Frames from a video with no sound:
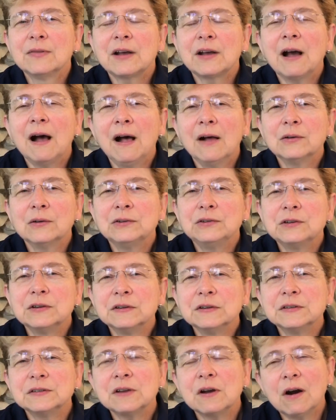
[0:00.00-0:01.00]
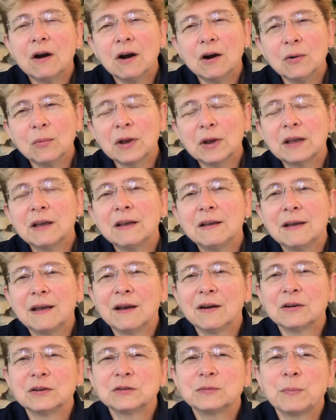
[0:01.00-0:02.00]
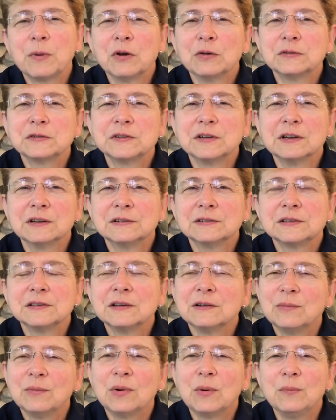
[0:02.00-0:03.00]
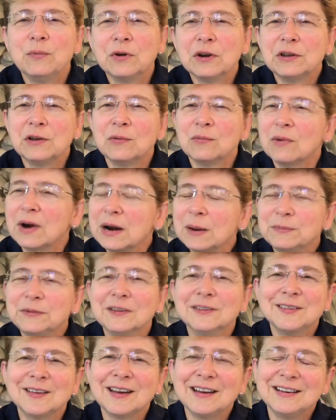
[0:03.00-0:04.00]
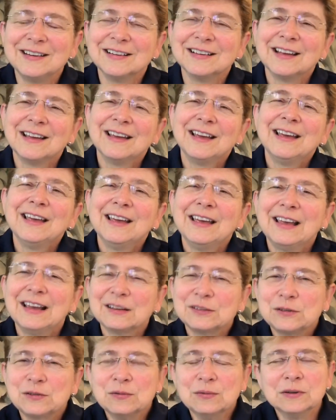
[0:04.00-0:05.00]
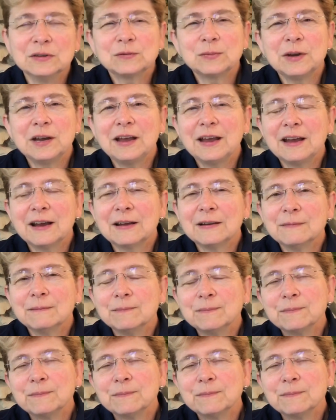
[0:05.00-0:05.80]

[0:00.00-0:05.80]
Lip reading: the college's Hartwick Cares postings. We'll bring you right up to date as soon as we can.